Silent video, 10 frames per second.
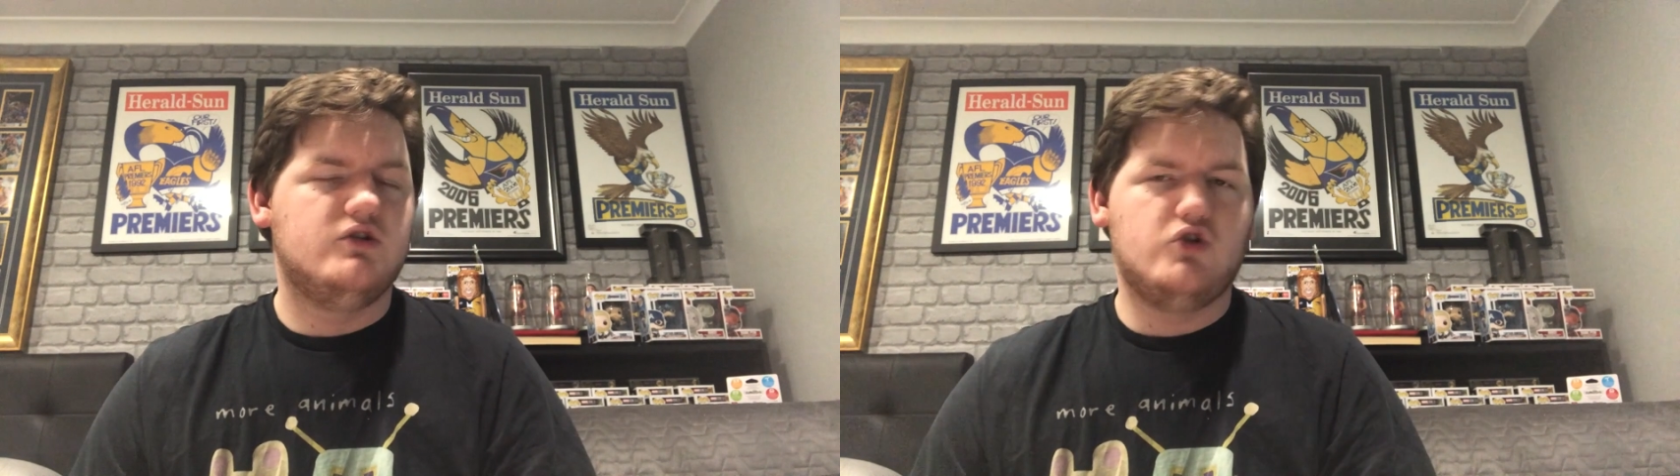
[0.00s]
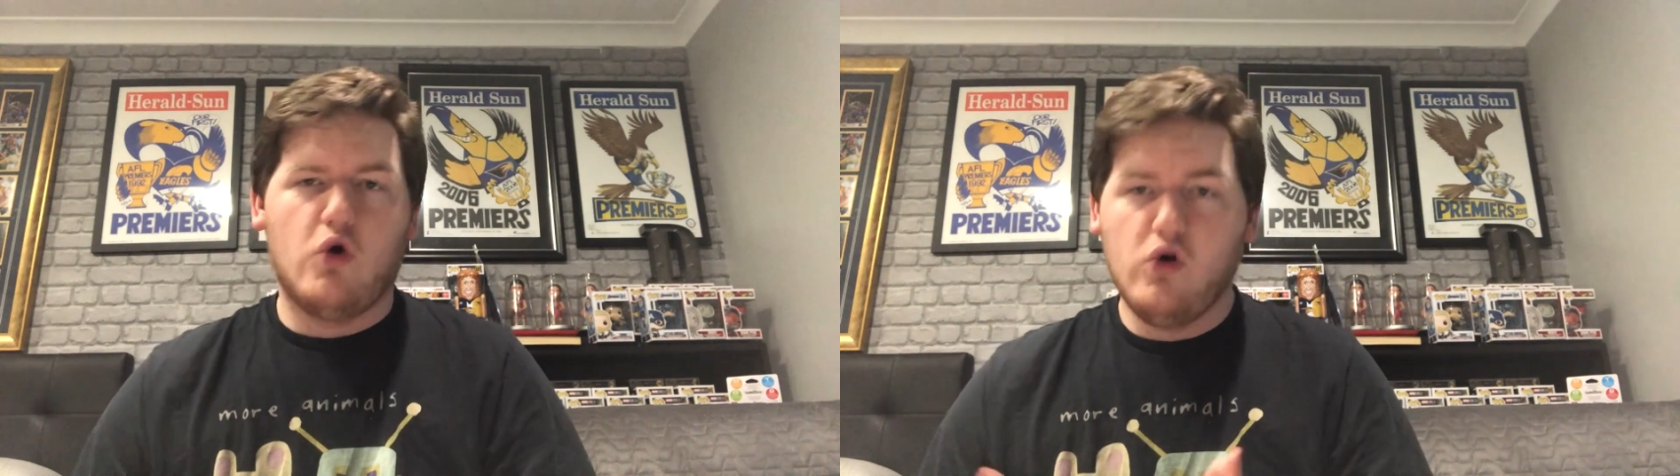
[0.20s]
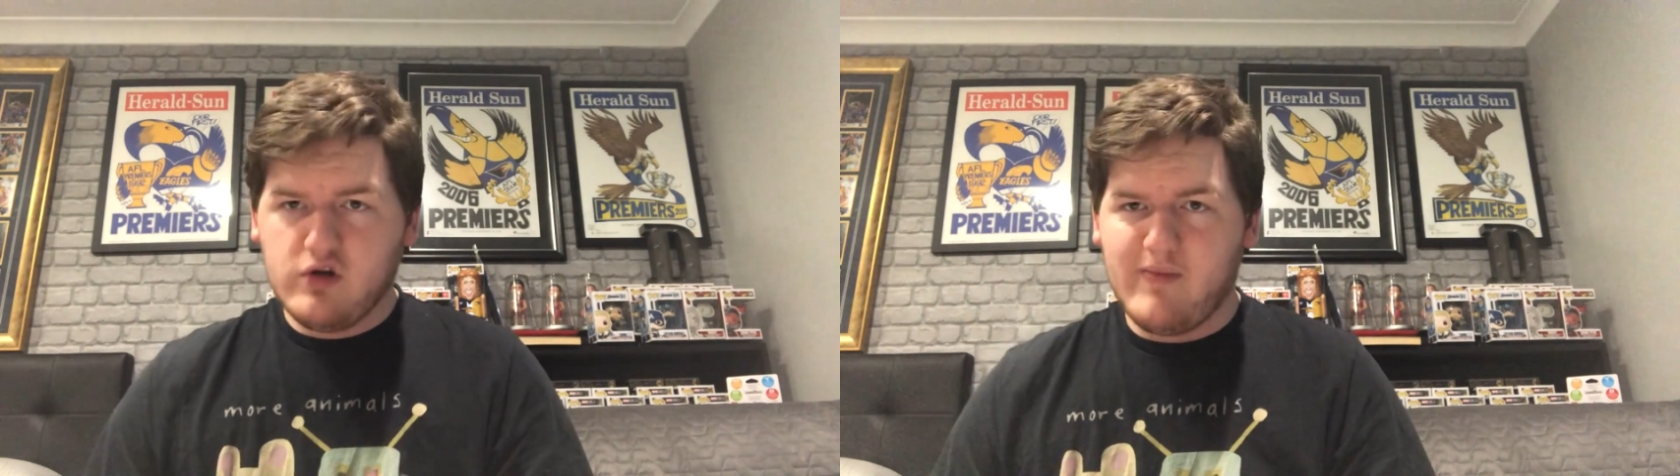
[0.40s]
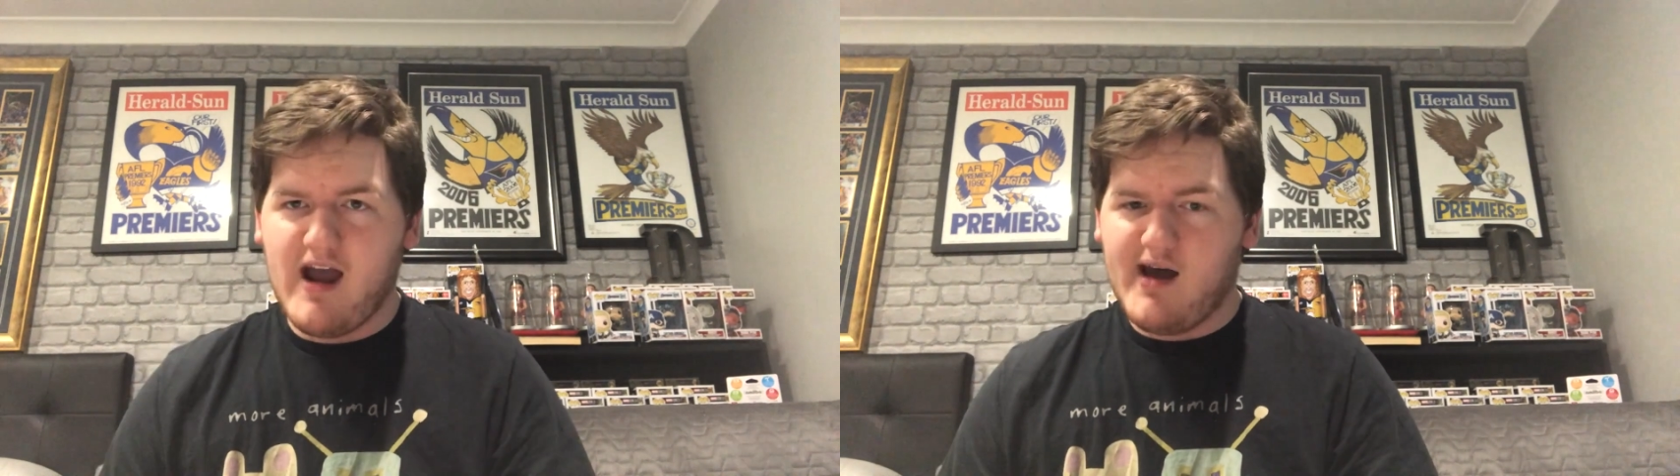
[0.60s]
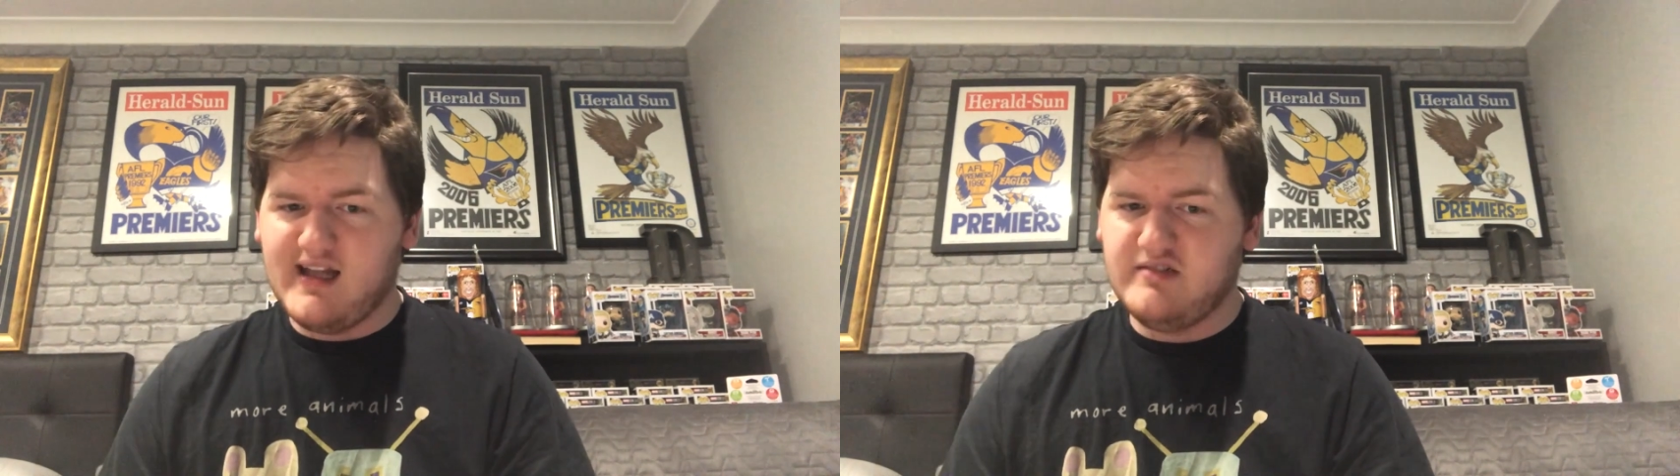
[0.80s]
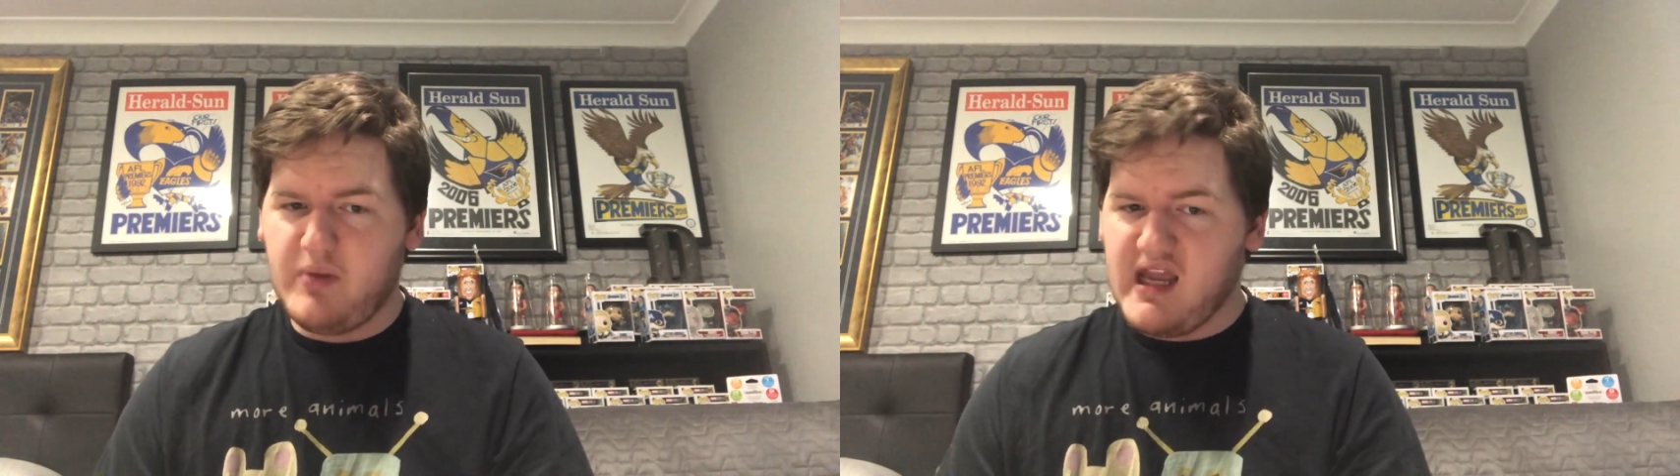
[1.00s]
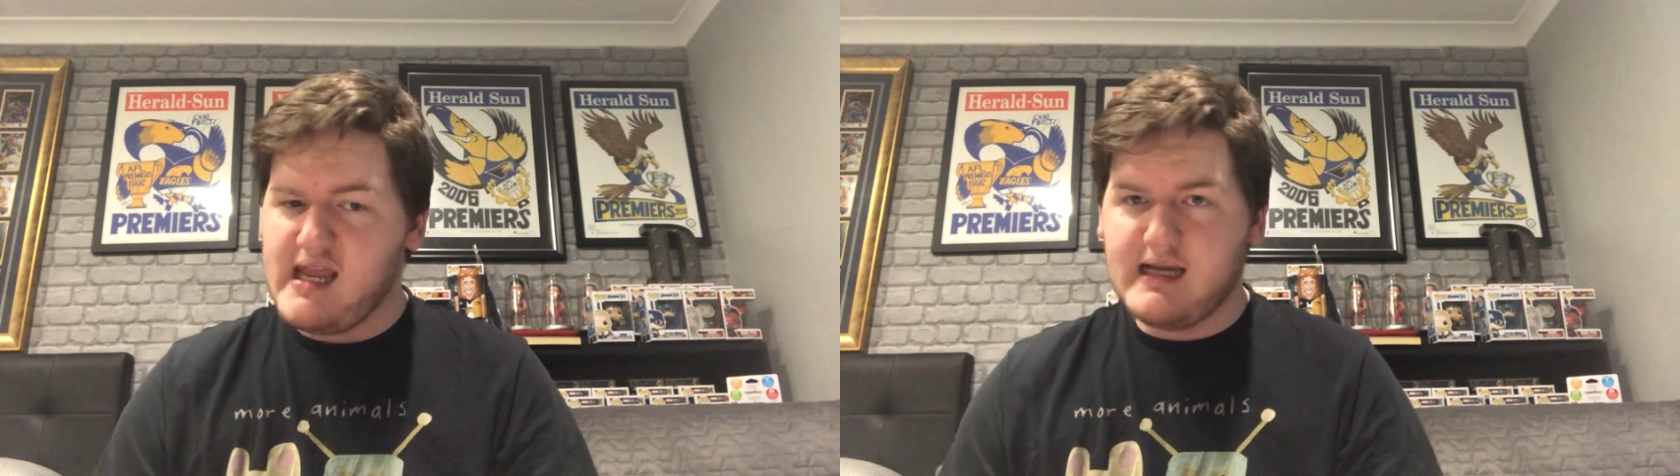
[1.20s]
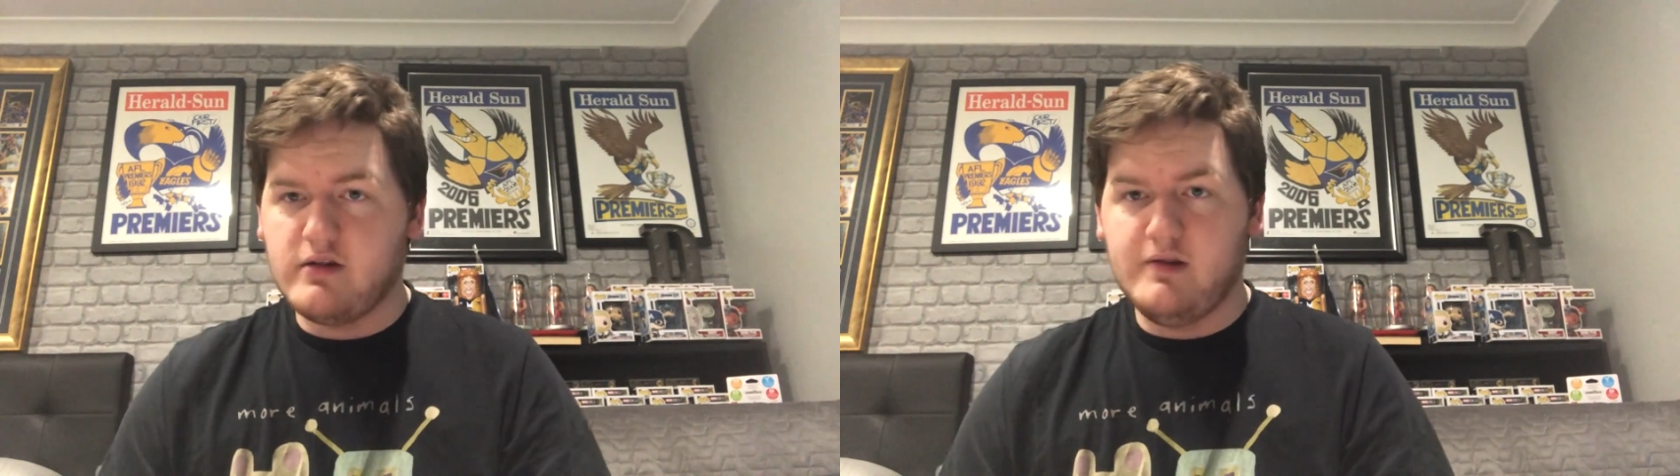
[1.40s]
talked about as
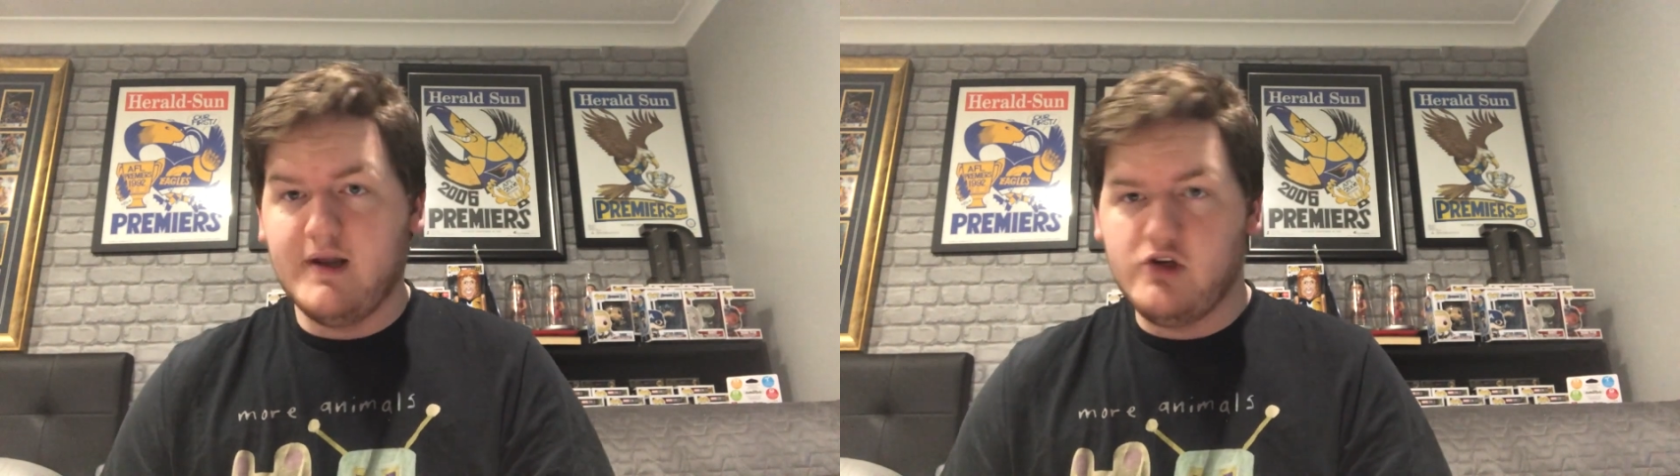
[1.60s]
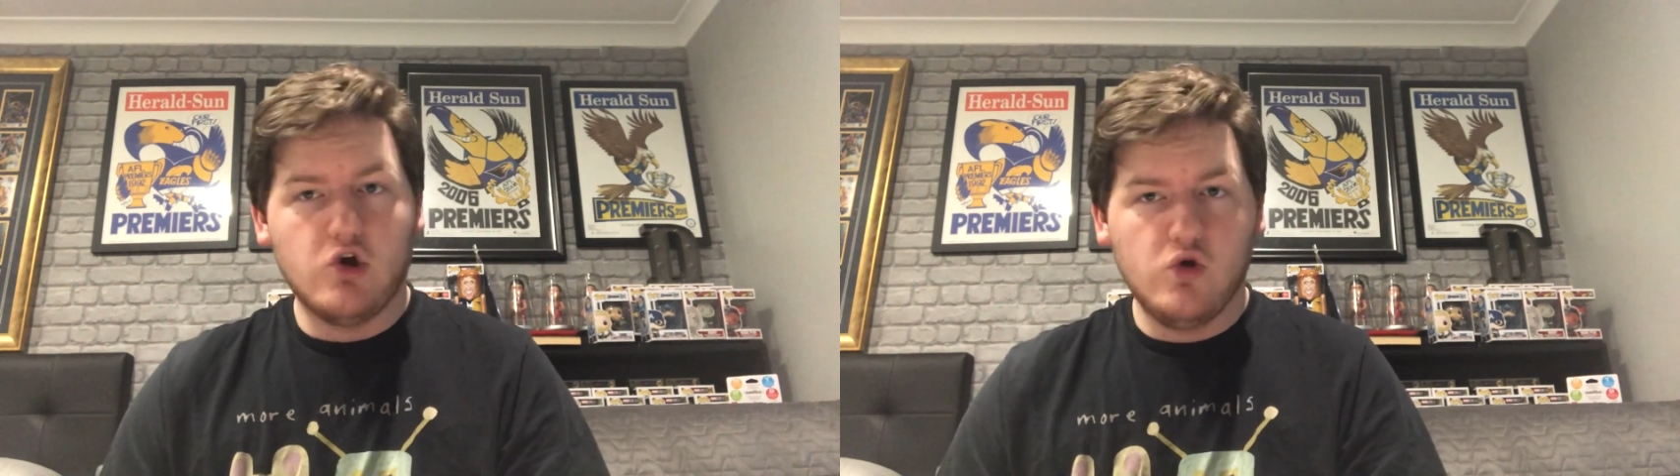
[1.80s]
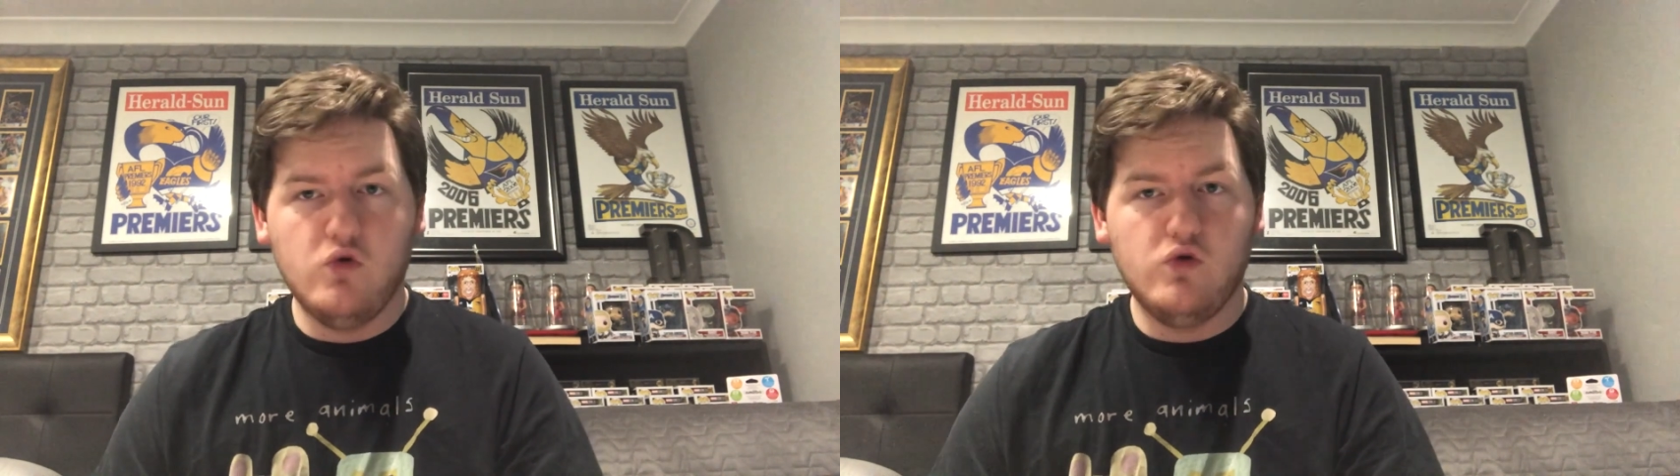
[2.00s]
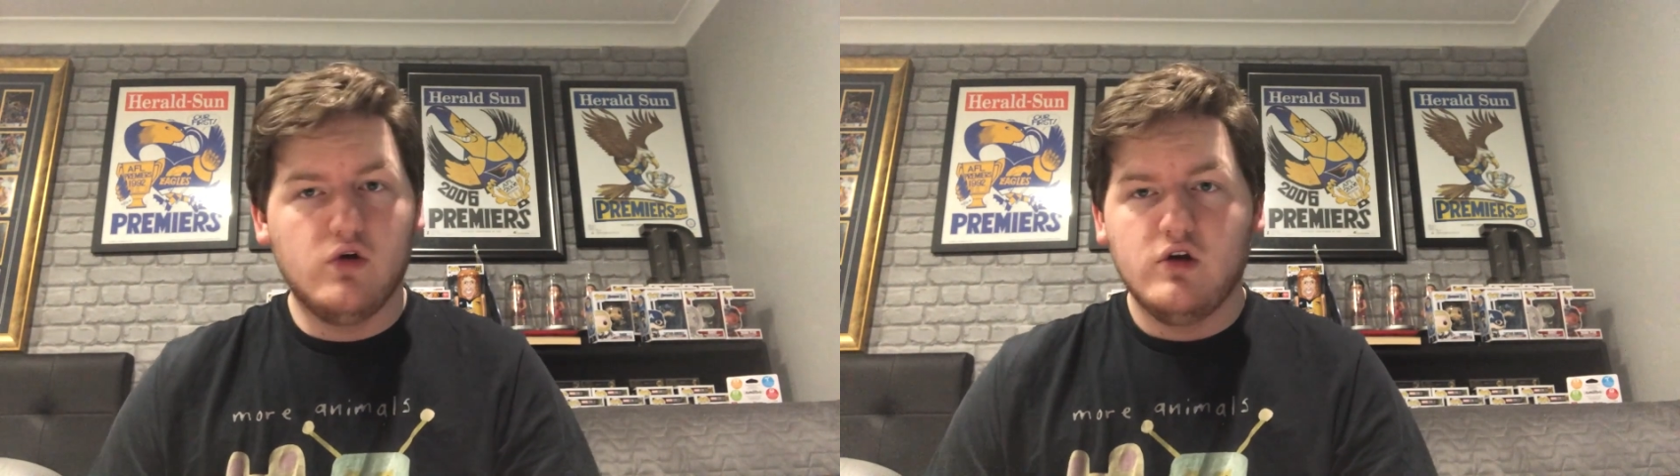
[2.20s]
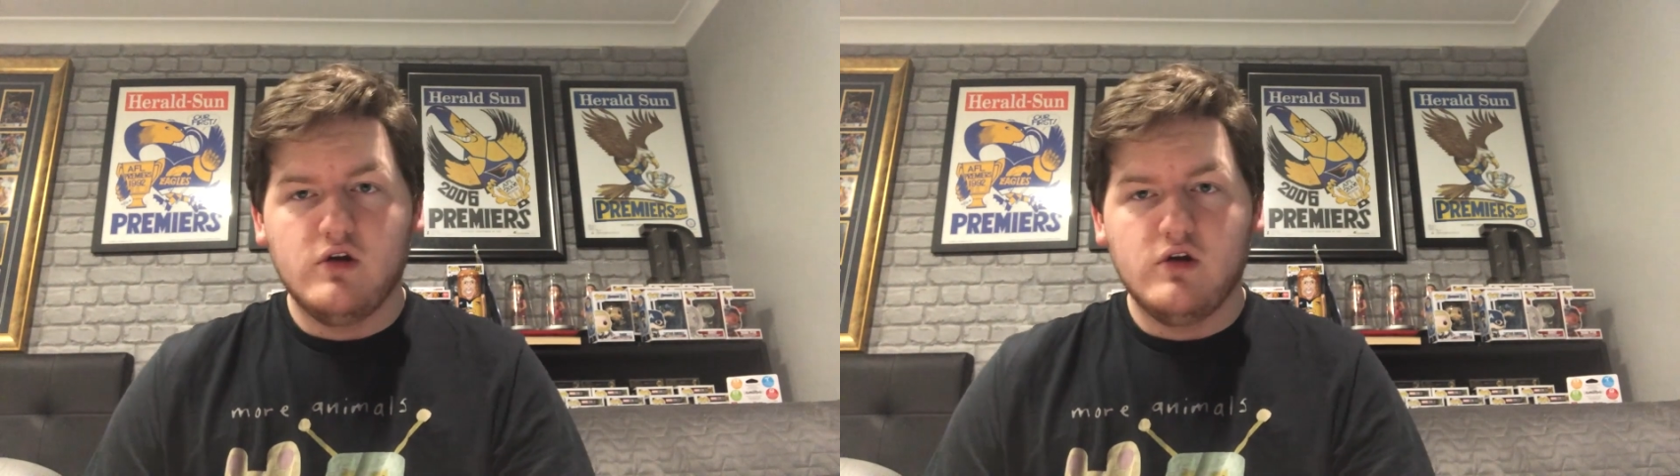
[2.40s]
being the 2